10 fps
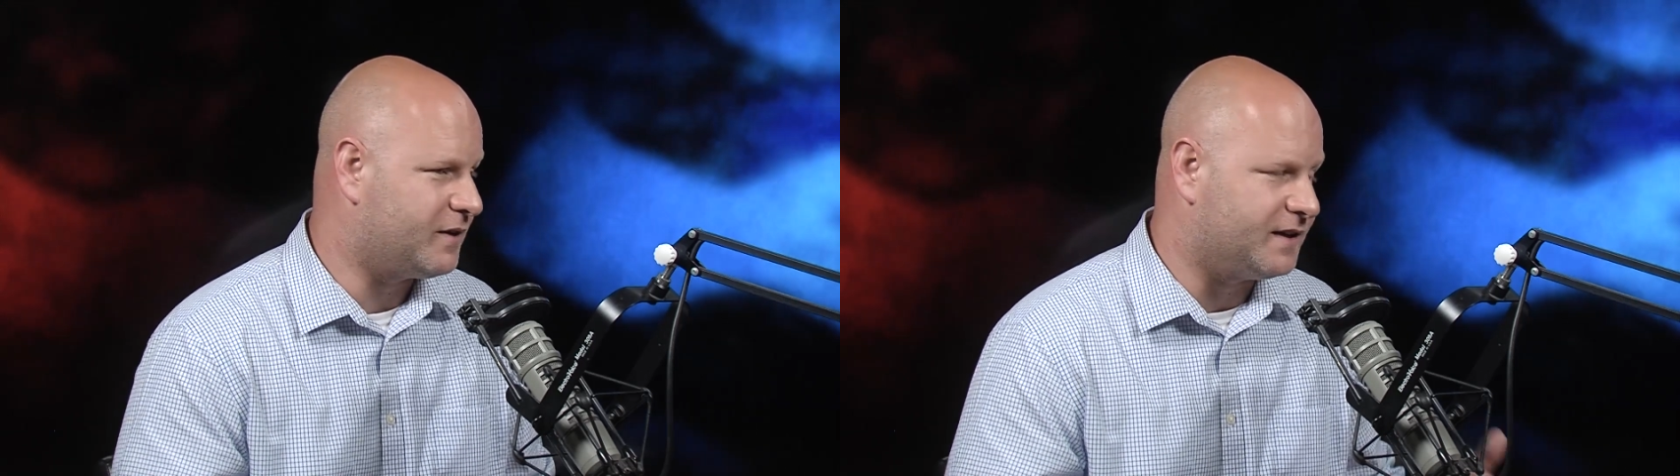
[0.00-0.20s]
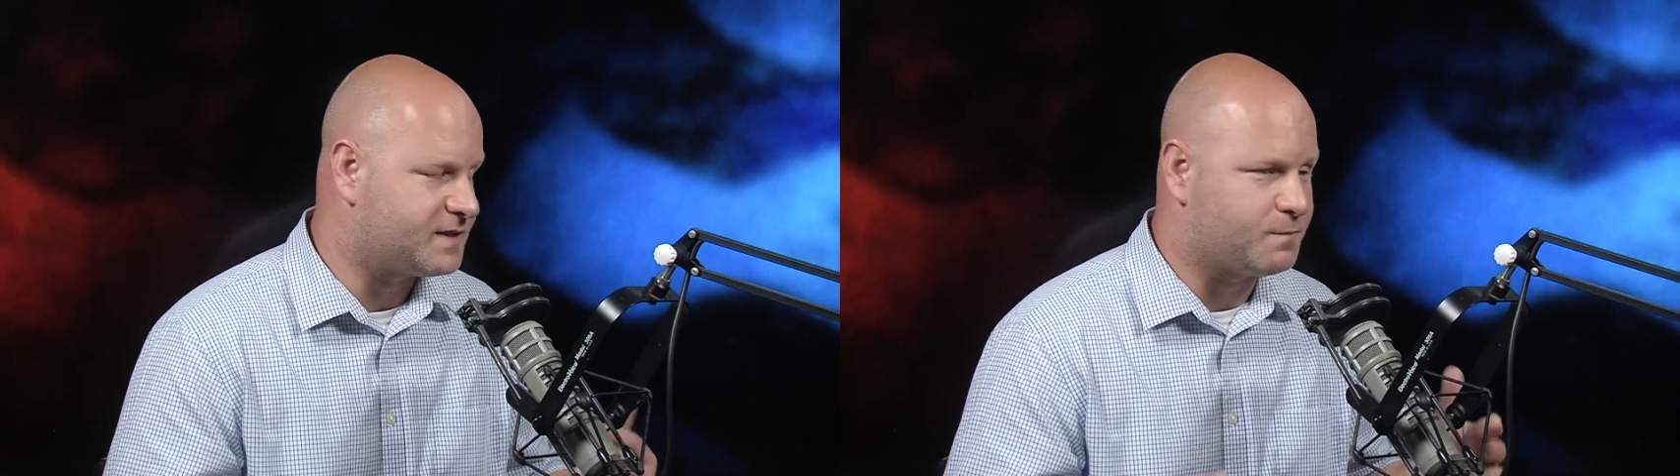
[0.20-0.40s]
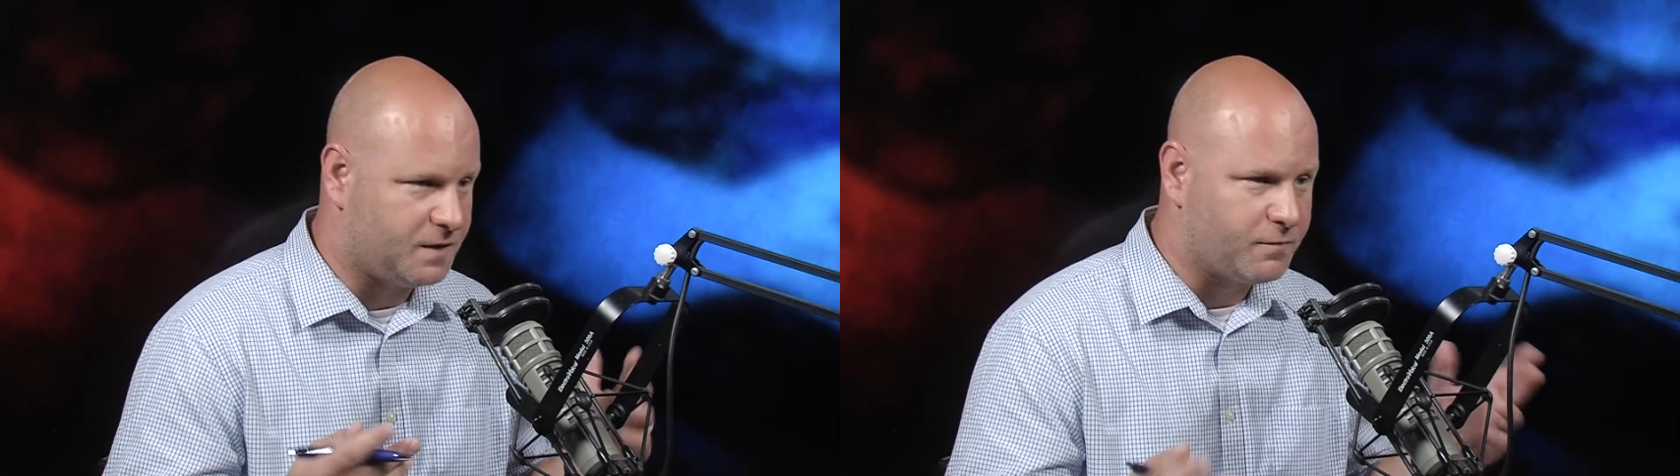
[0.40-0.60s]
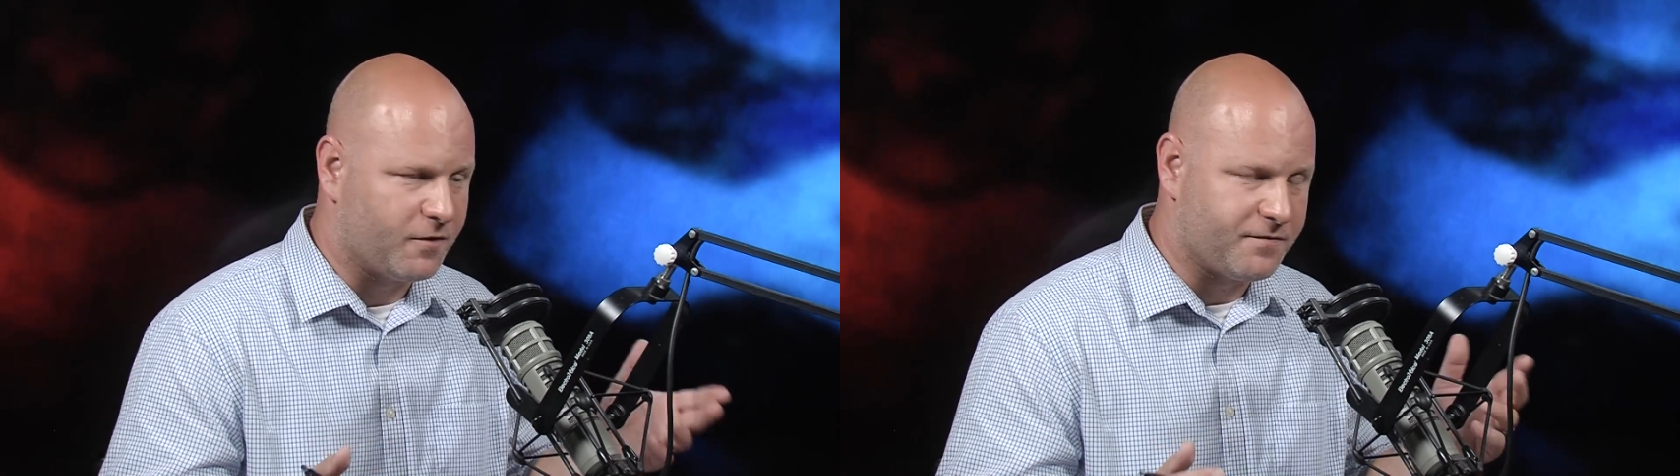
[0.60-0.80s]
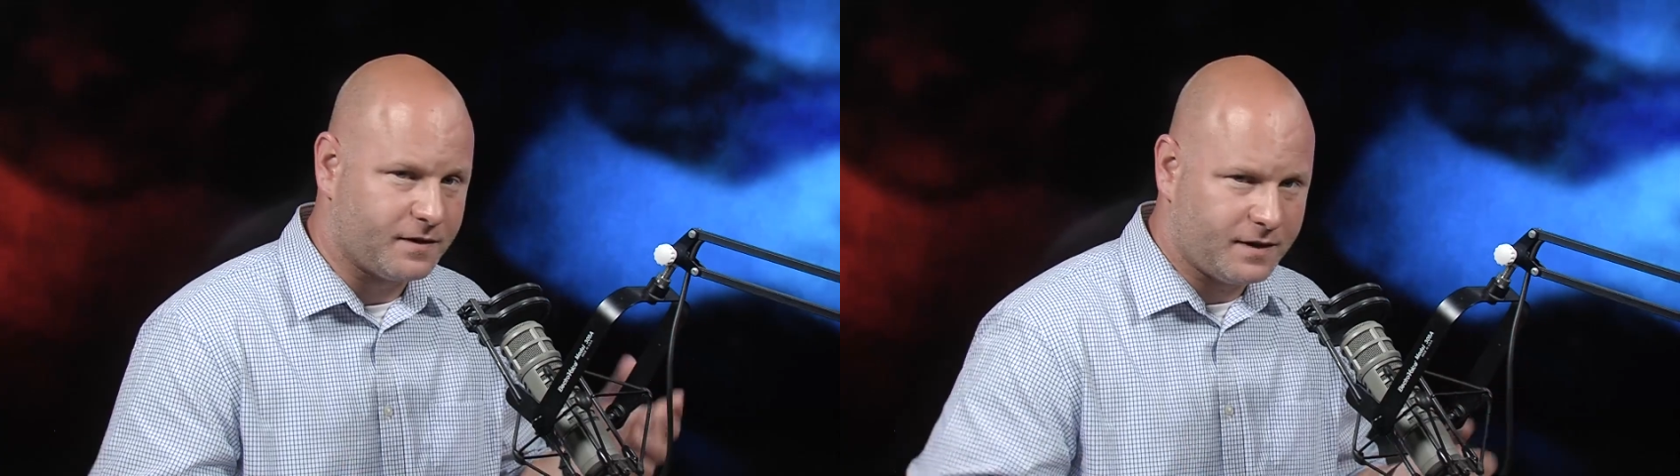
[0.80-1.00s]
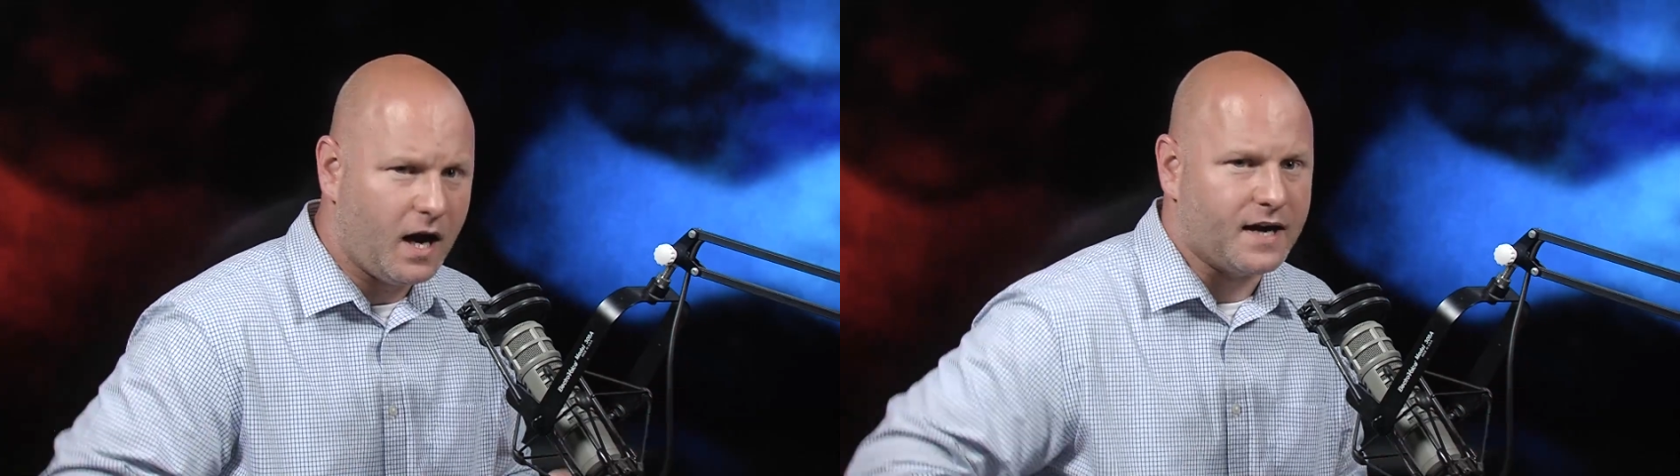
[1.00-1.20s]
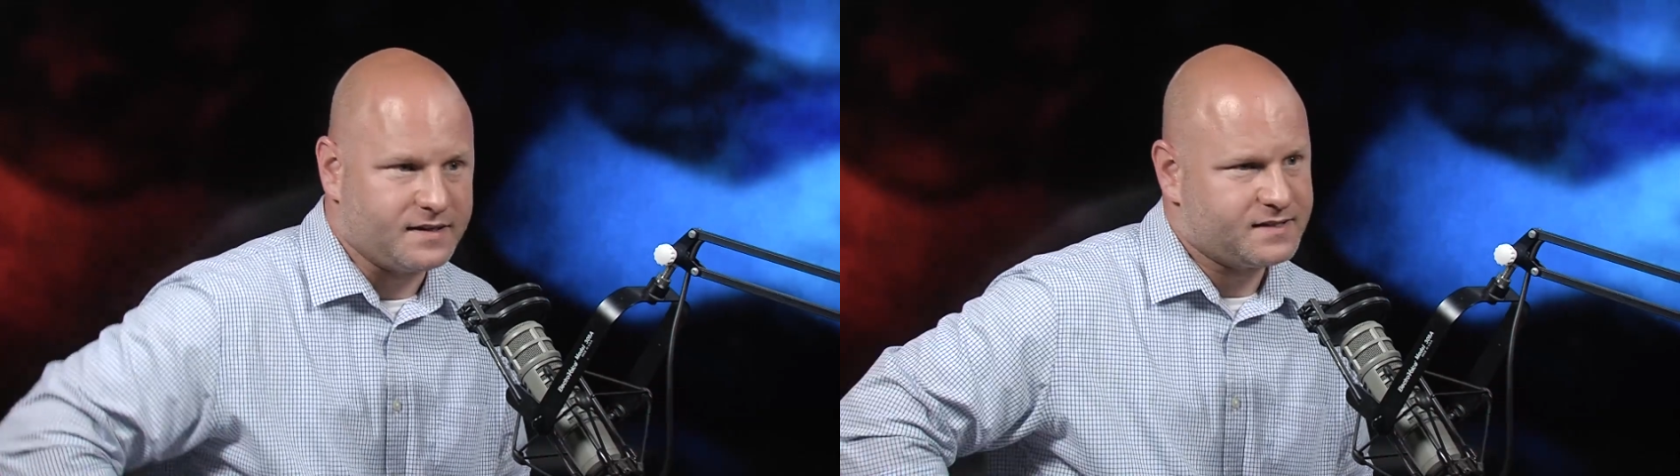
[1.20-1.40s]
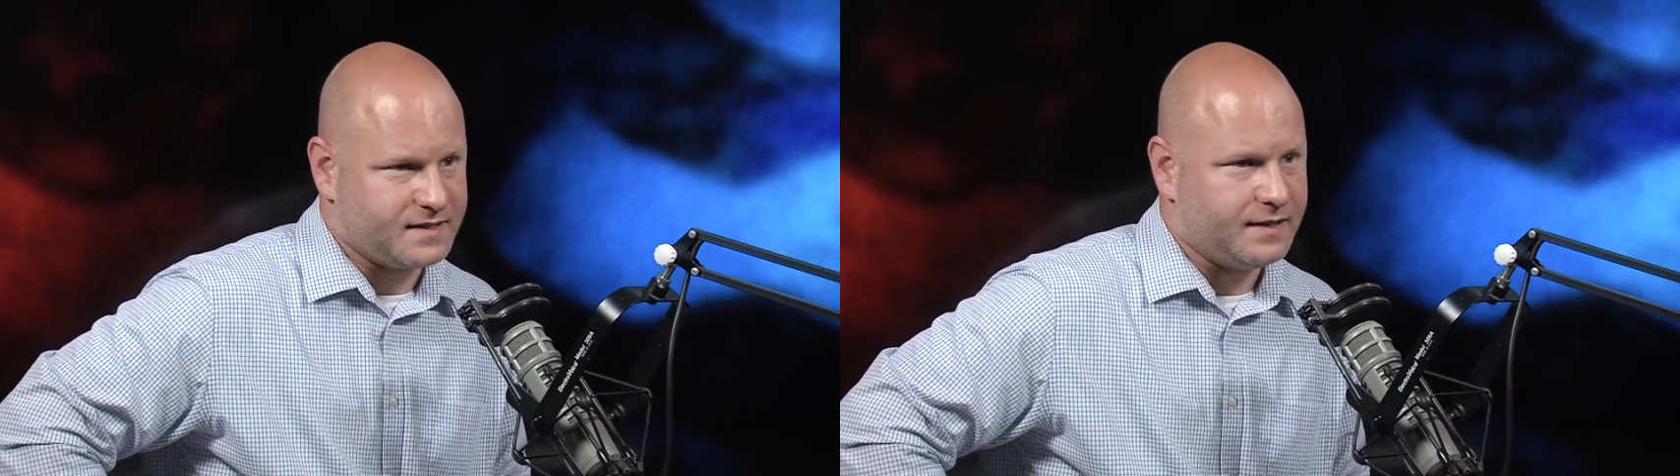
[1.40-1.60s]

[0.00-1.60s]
I mean, let's be perfectly honest.